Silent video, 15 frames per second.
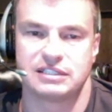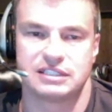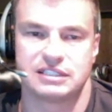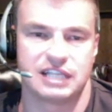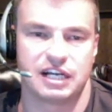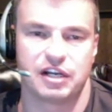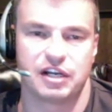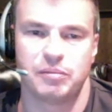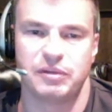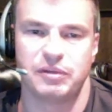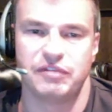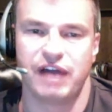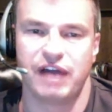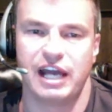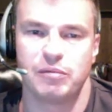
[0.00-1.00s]
It's not going to be
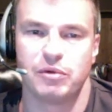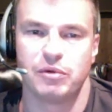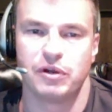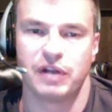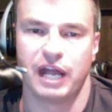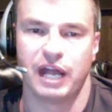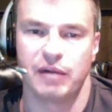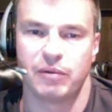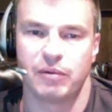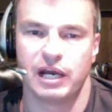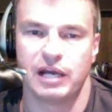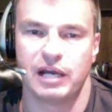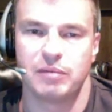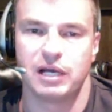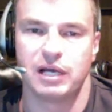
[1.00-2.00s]
valuable in any
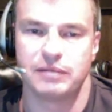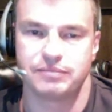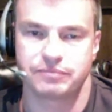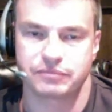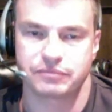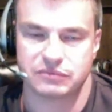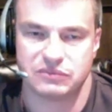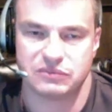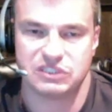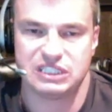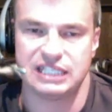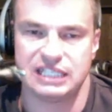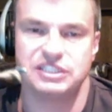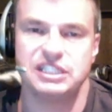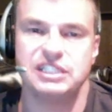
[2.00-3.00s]
way, but
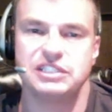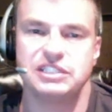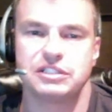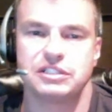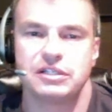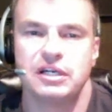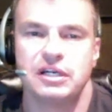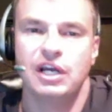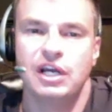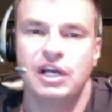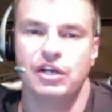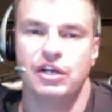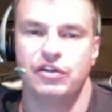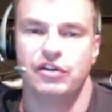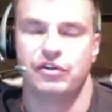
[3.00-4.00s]
it's easier
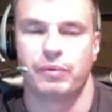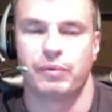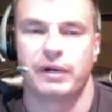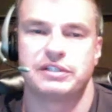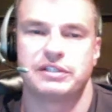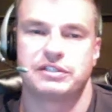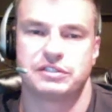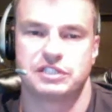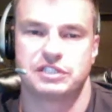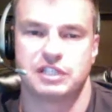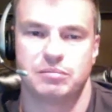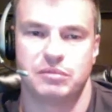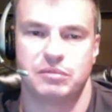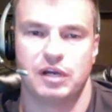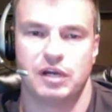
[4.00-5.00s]
to register
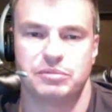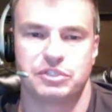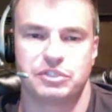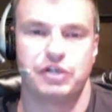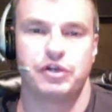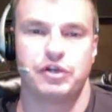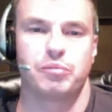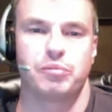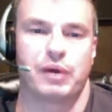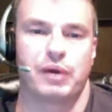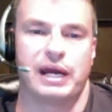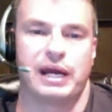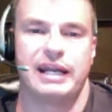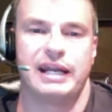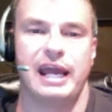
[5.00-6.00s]
some obscure
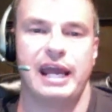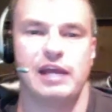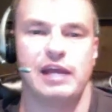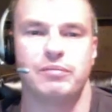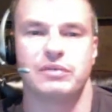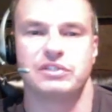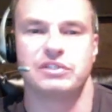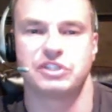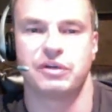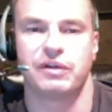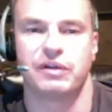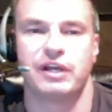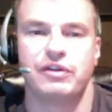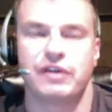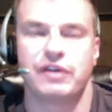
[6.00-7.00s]
brand name so
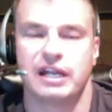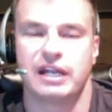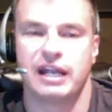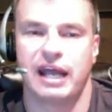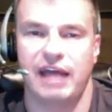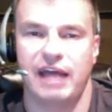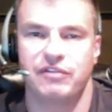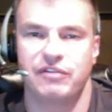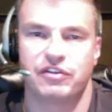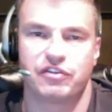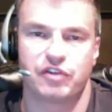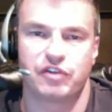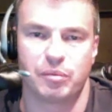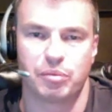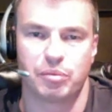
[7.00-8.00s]
that you can have this
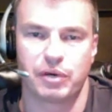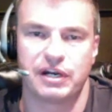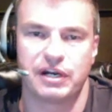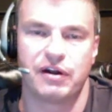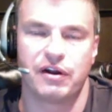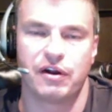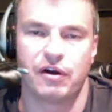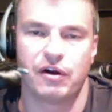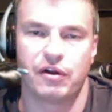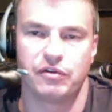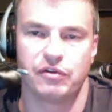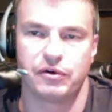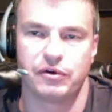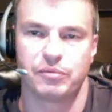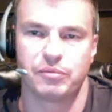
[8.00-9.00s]
printed on all of
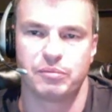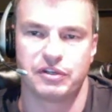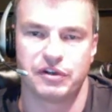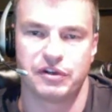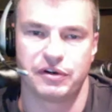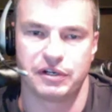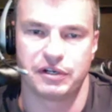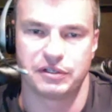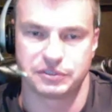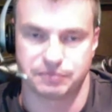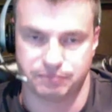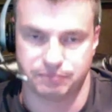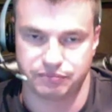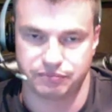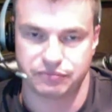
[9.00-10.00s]
your materials,
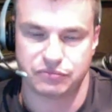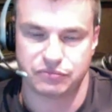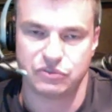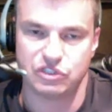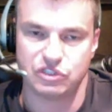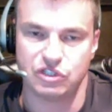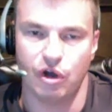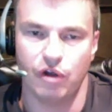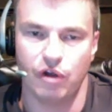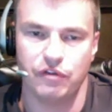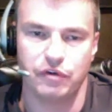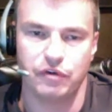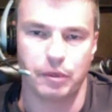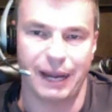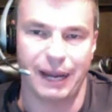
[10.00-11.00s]
all
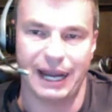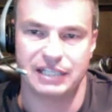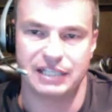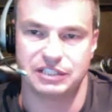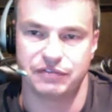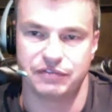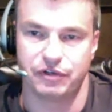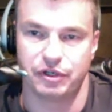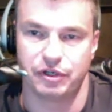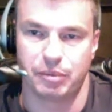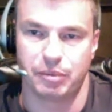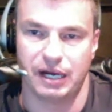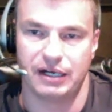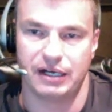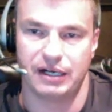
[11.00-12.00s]
of your packaging for your
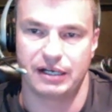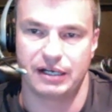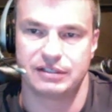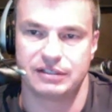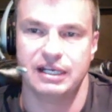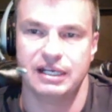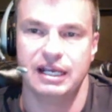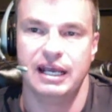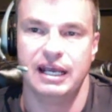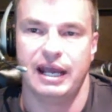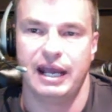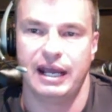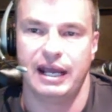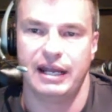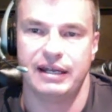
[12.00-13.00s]
product,
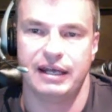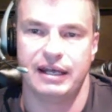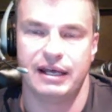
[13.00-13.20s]
and